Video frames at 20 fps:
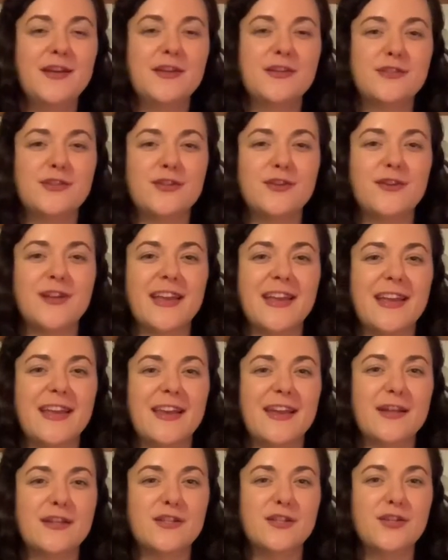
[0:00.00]
so you
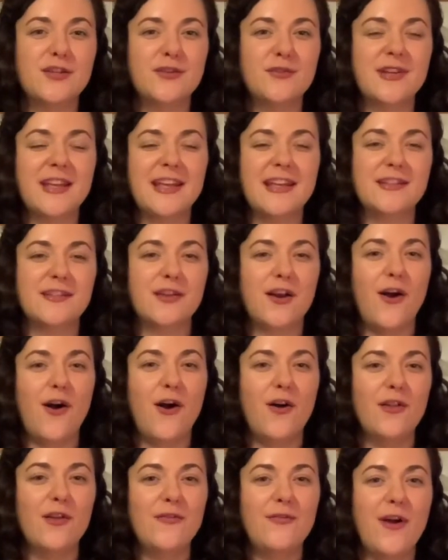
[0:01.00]
can tune into
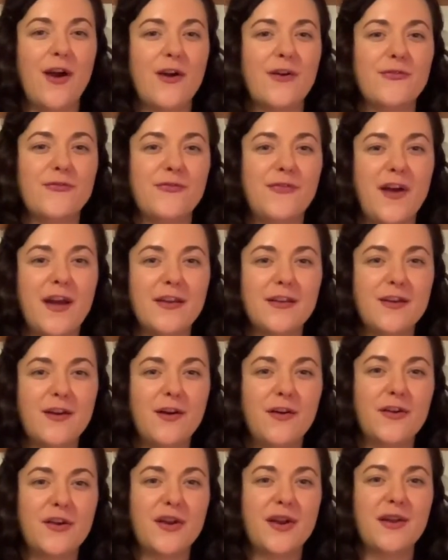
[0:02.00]
all of our fun
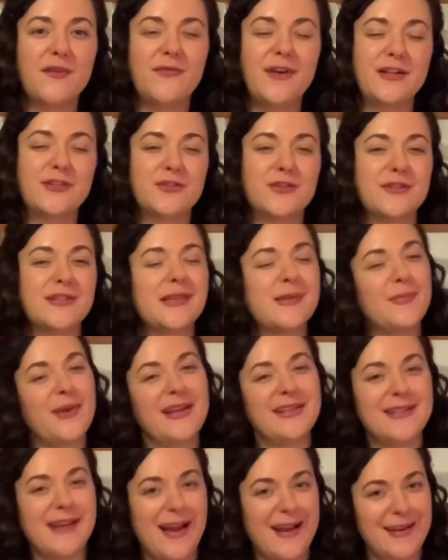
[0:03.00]
culinary adventures in
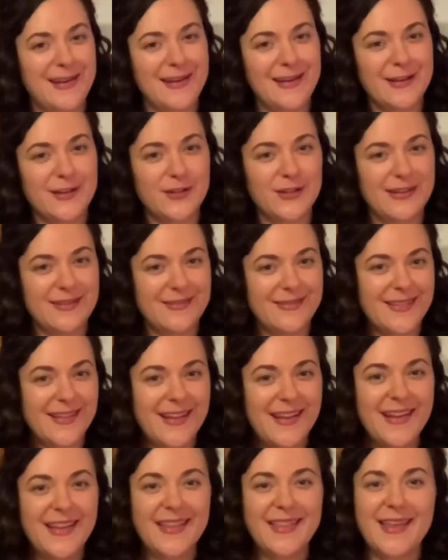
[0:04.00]
my tiny kitchen.
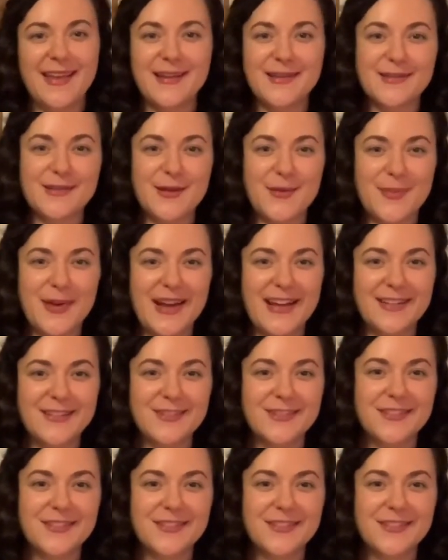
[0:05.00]
Thanks so much.